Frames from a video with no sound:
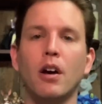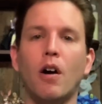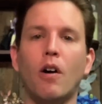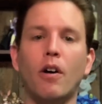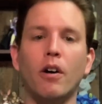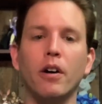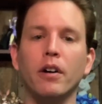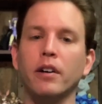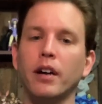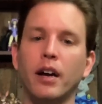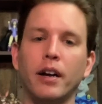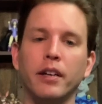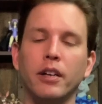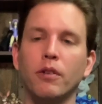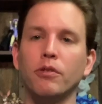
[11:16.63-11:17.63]

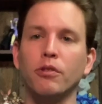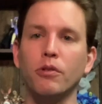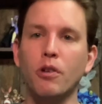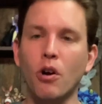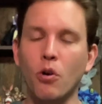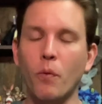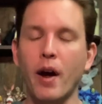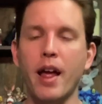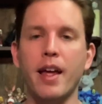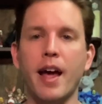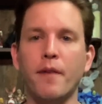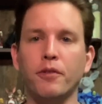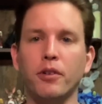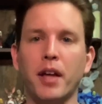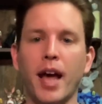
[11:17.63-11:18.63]
are, do go away
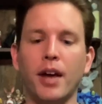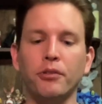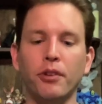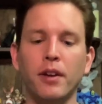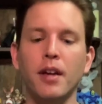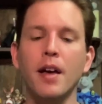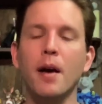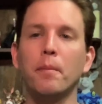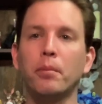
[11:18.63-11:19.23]
after casting,